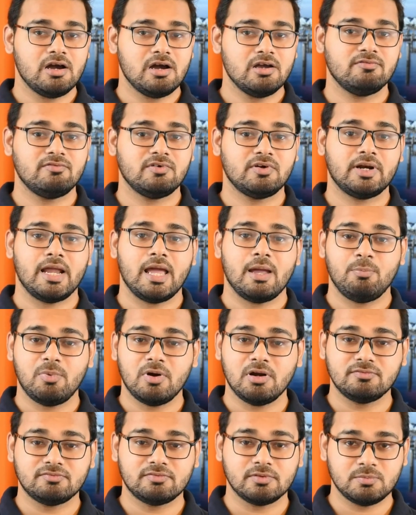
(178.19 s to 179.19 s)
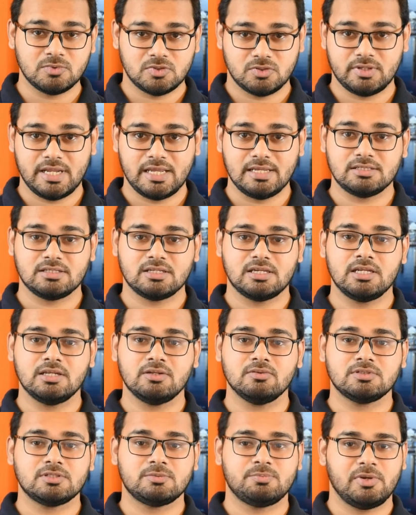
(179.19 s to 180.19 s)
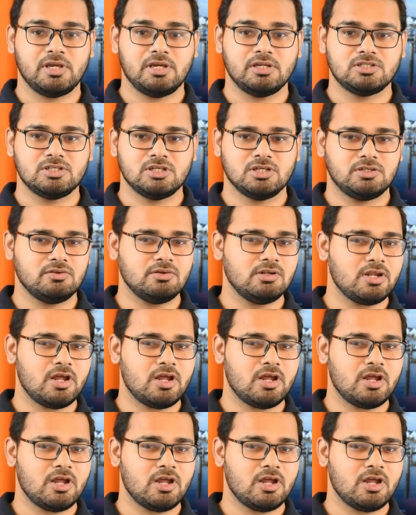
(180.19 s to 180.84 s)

However, apart from today's keynote speech,